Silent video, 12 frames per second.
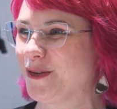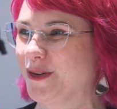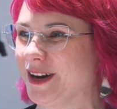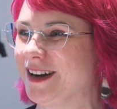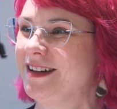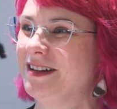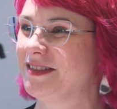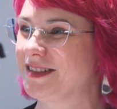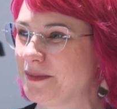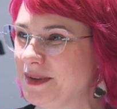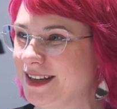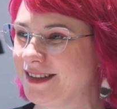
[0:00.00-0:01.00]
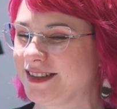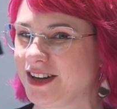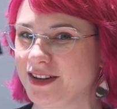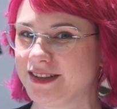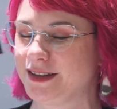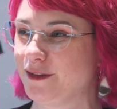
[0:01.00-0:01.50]
or something
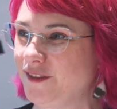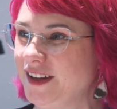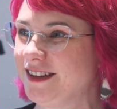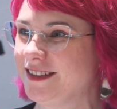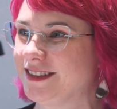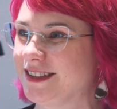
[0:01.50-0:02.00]
installed in the field.